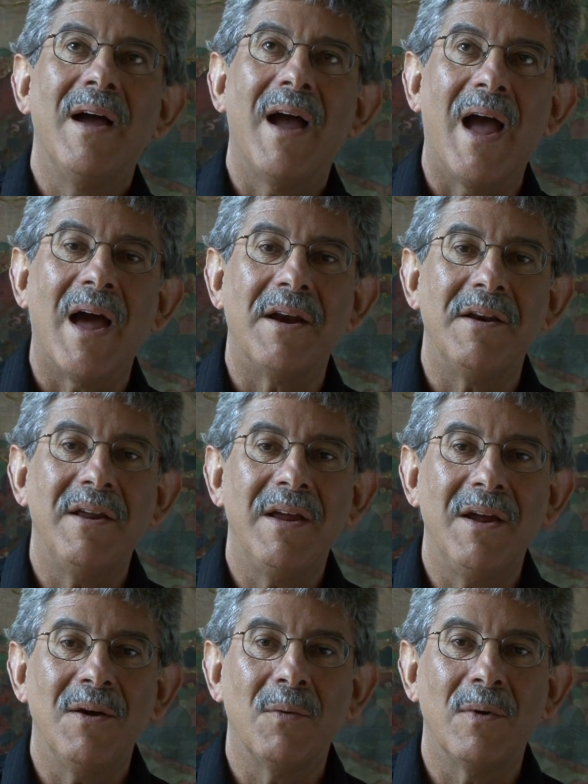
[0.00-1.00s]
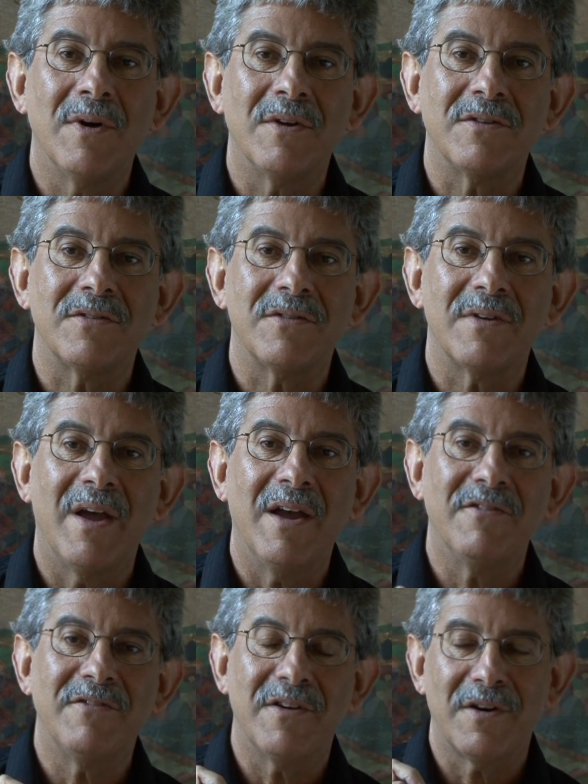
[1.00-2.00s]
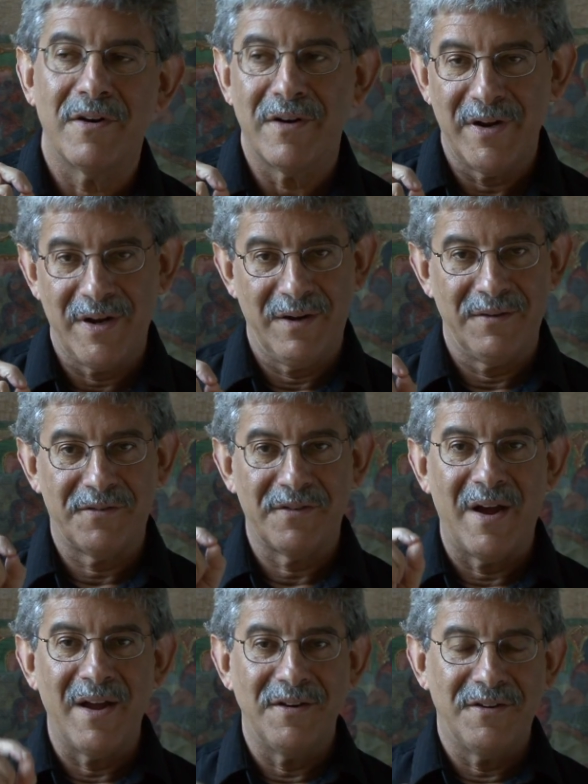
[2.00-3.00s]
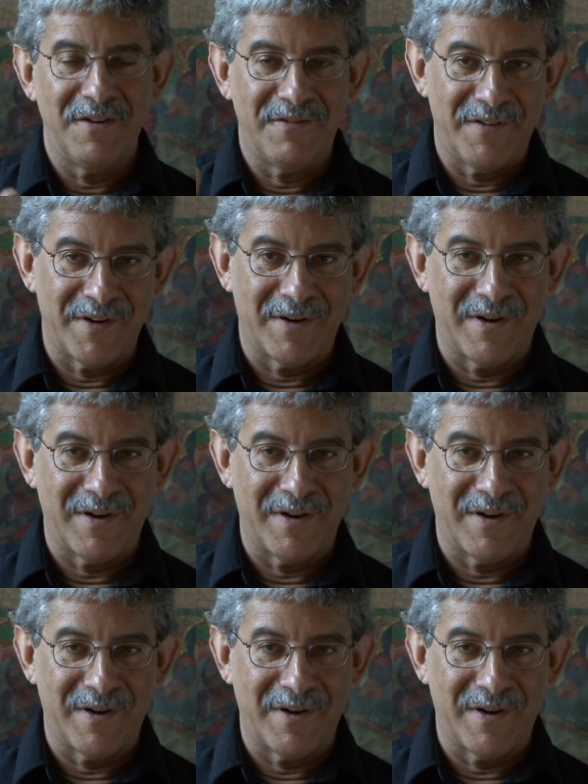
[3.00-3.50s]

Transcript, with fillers: And he was a very scientific,